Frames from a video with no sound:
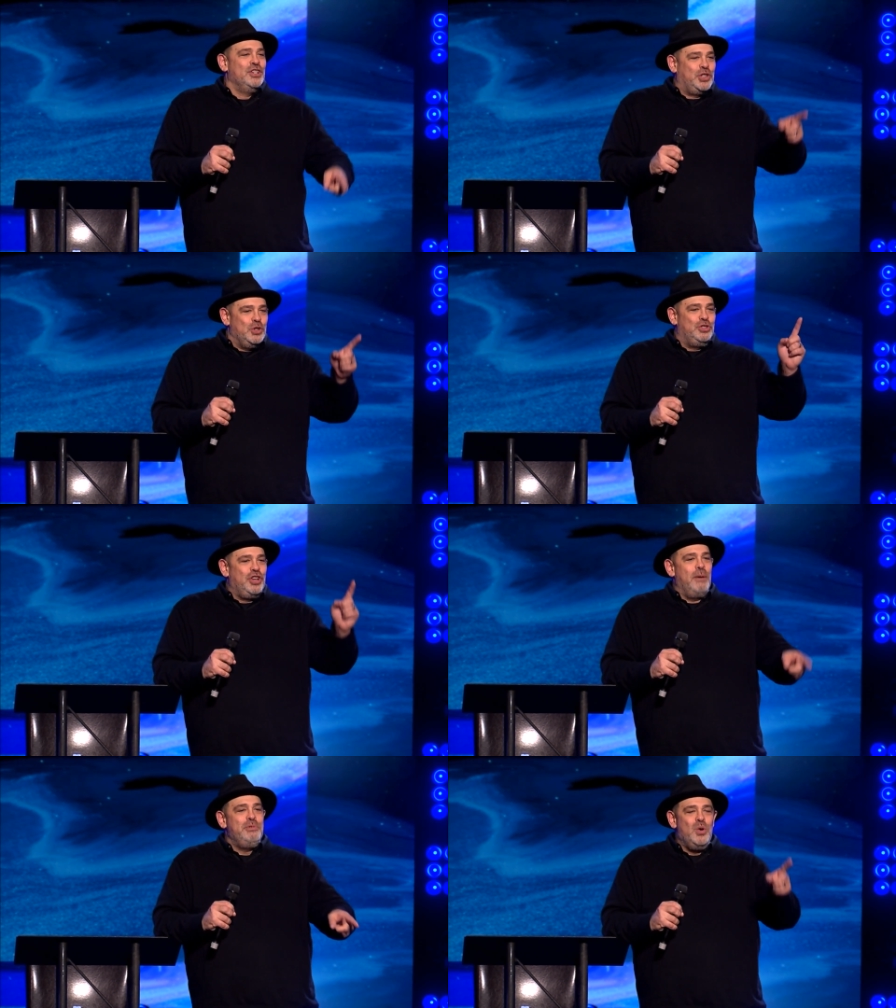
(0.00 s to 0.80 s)
to
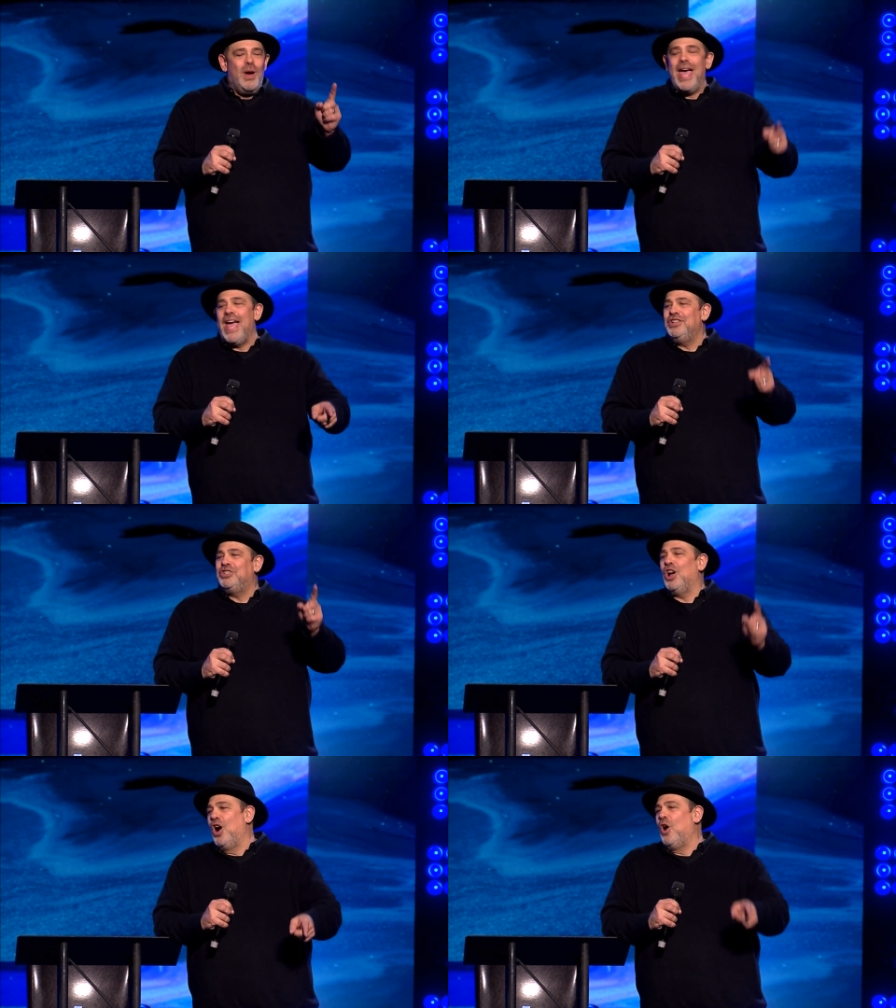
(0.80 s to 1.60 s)
W
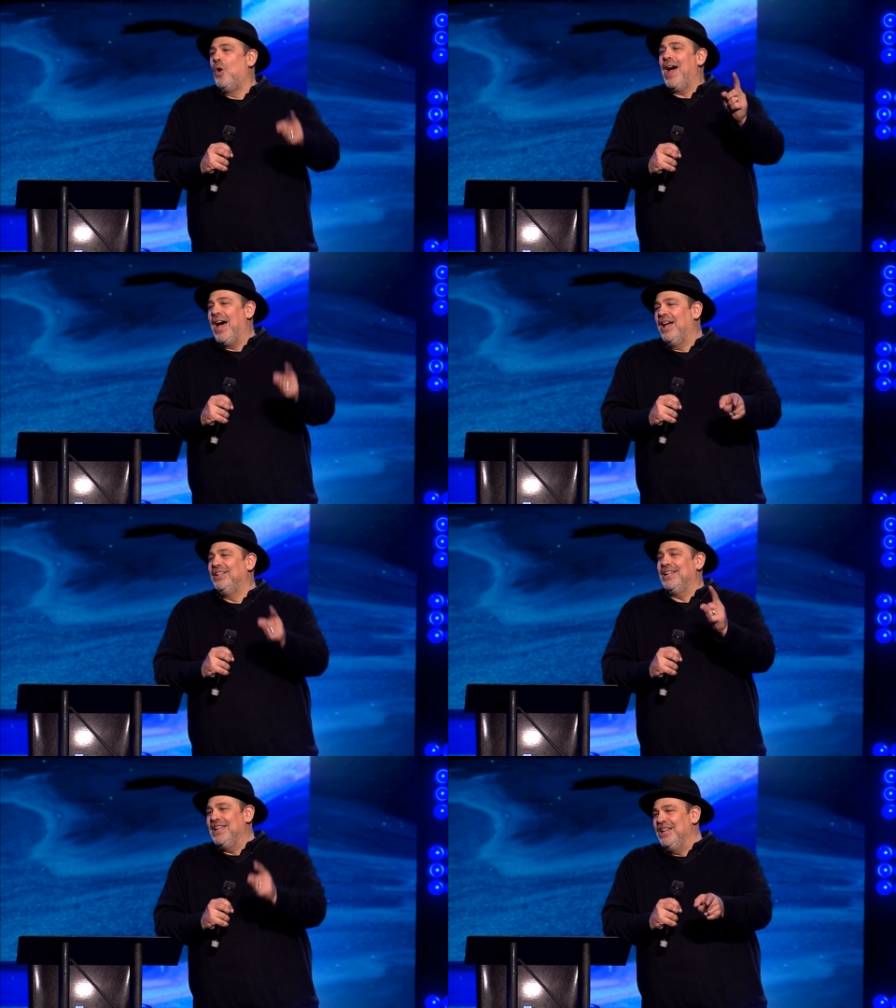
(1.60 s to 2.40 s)
H O
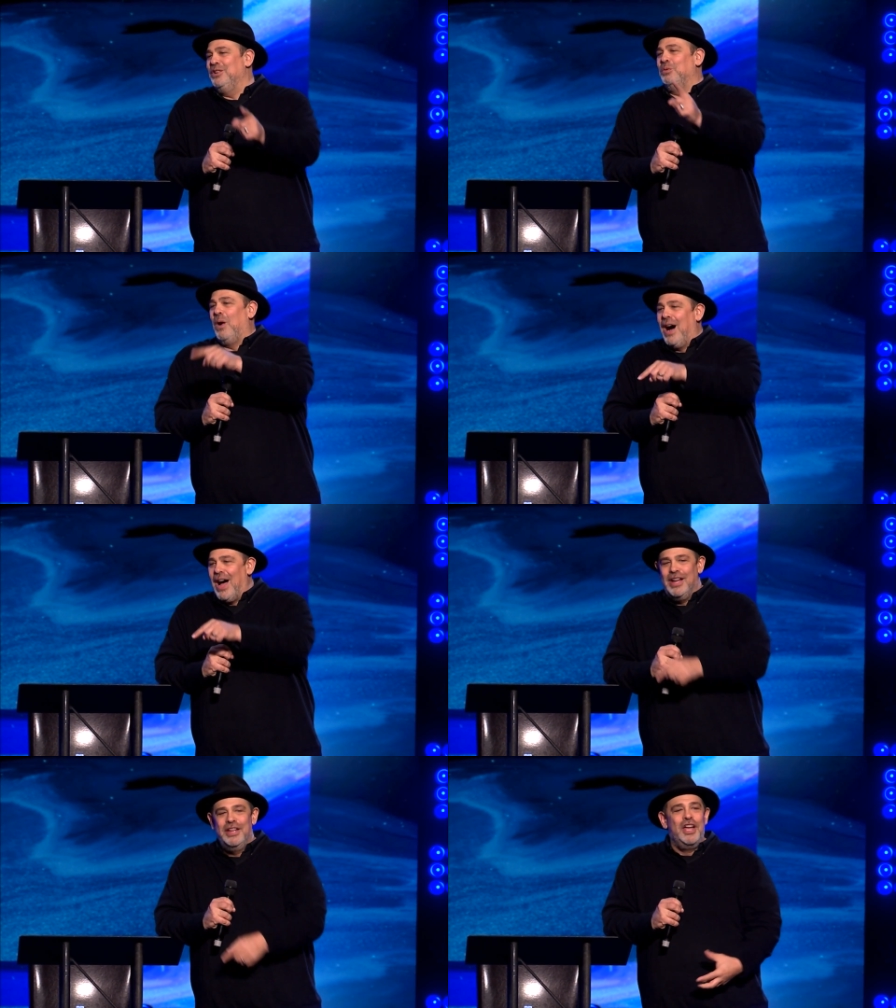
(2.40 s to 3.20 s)
L E
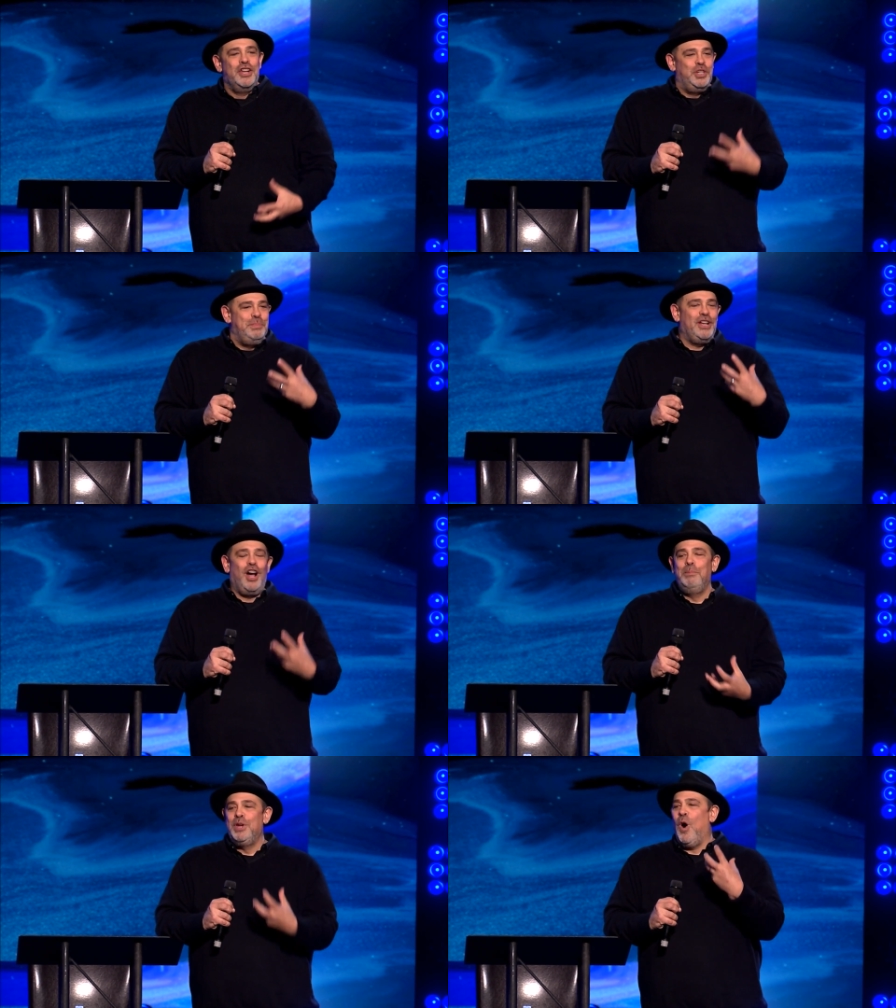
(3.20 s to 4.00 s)
Y to
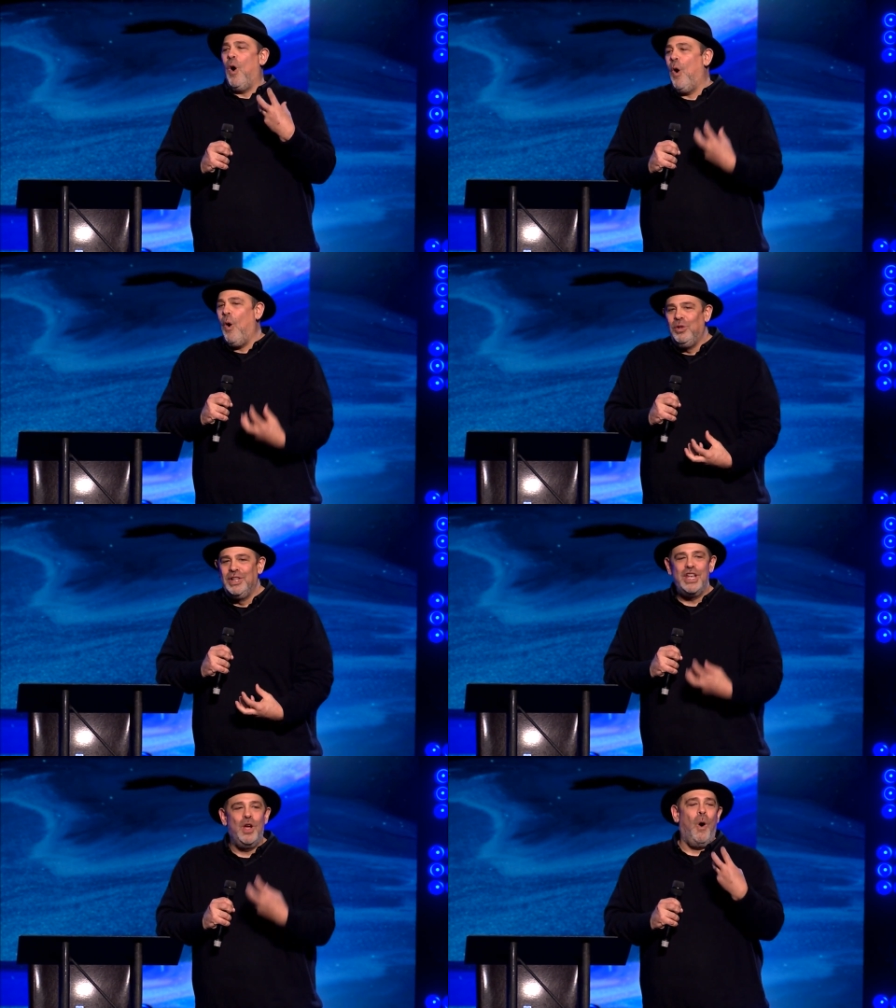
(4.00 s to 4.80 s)
becoming
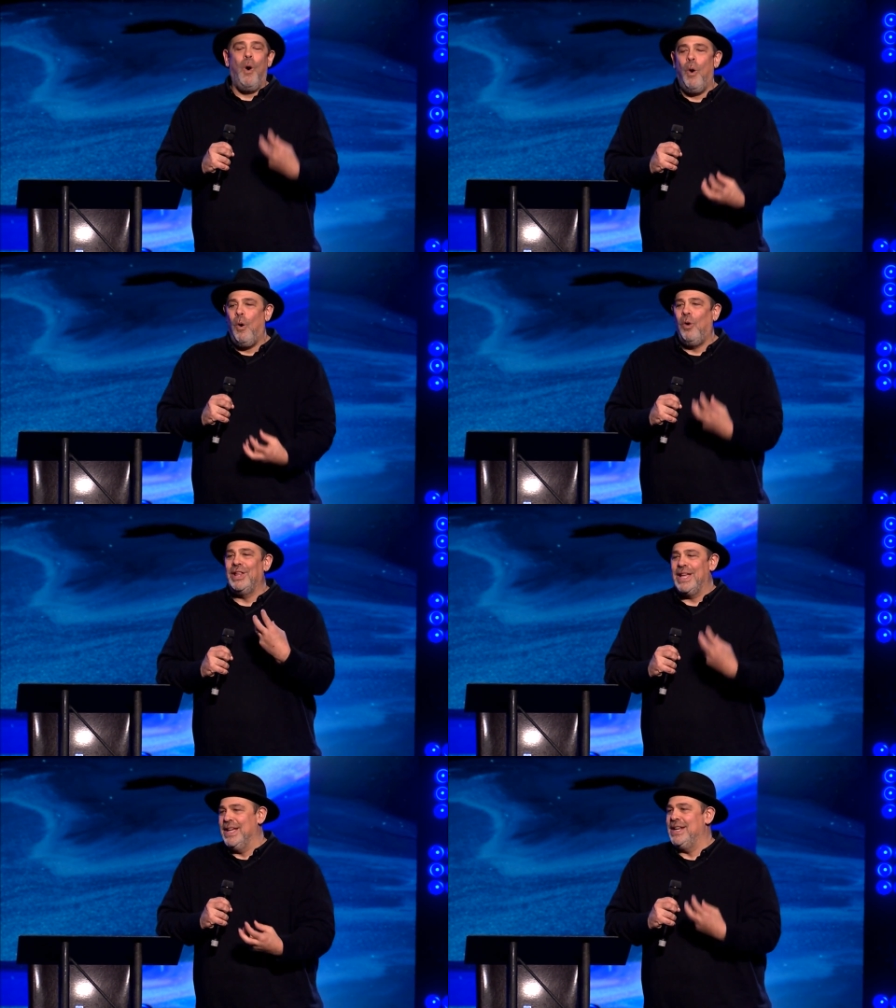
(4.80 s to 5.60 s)
holy,
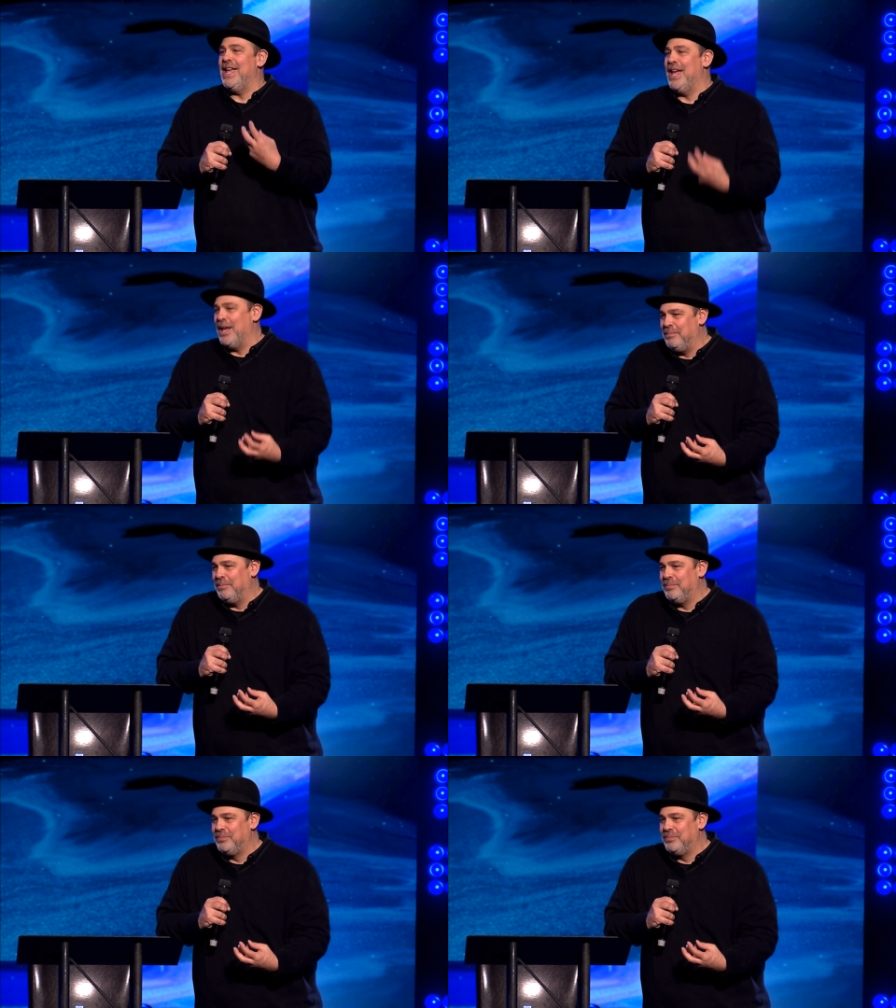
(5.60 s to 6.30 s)
whole in Him.